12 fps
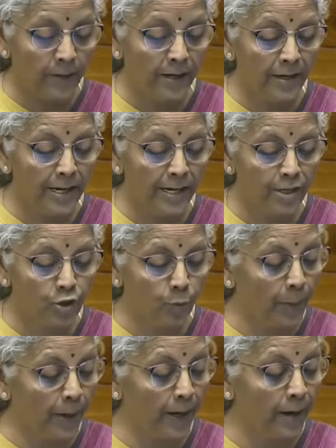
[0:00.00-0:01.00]
They
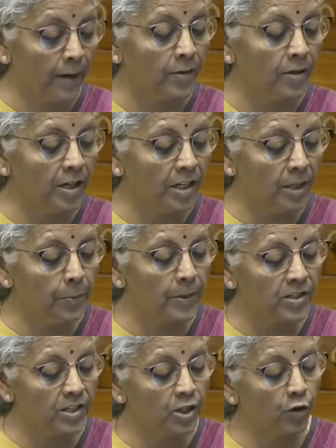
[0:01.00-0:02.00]
need to pay
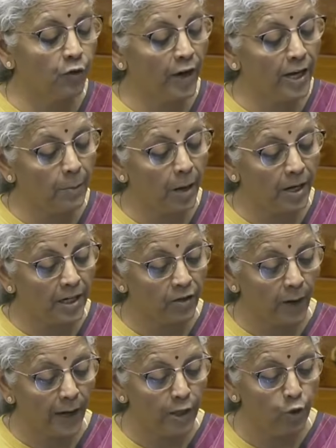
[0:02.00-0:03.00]
30% of fair
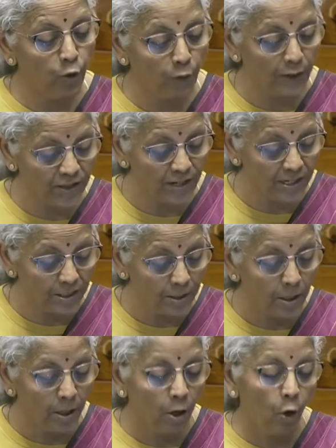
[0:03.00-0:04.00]
market value of
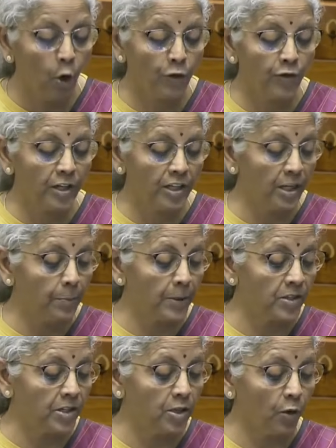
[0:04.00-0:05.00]
asset or
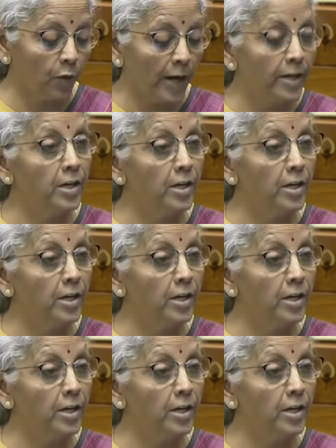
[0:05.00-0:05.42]
30% of